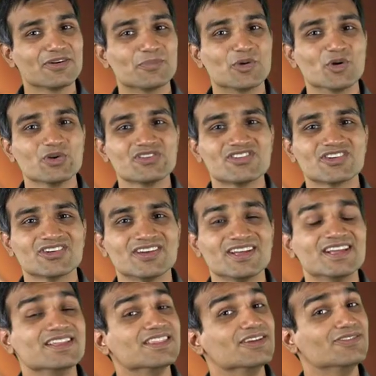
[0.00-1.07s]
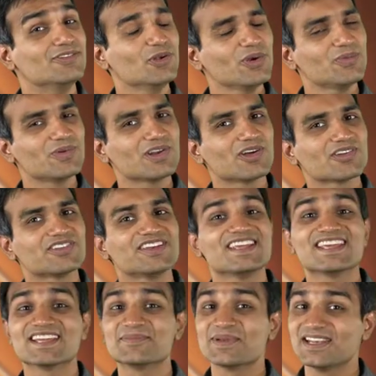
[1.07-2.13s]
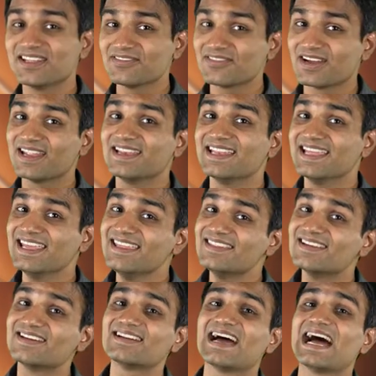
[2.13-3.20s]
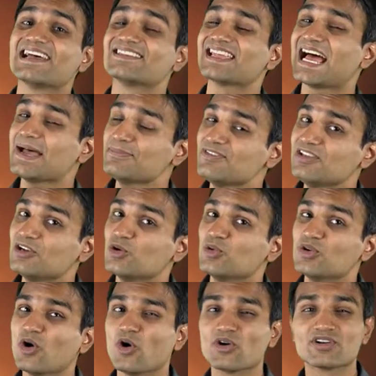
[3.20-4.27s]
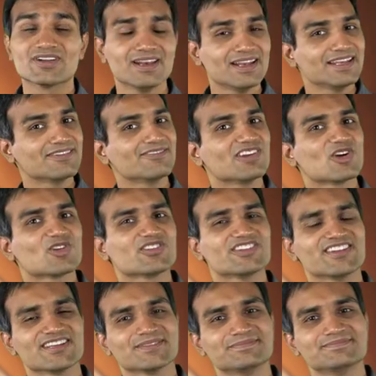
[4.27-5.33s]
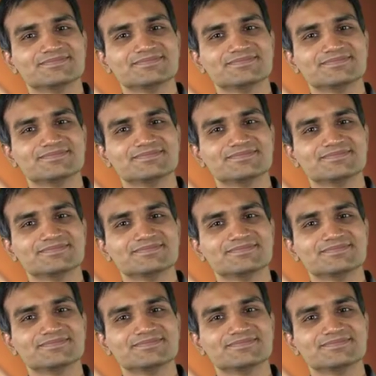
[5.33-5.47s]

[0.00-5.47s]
approach, the fluid velocity can be defined either as absolute or relative velocity.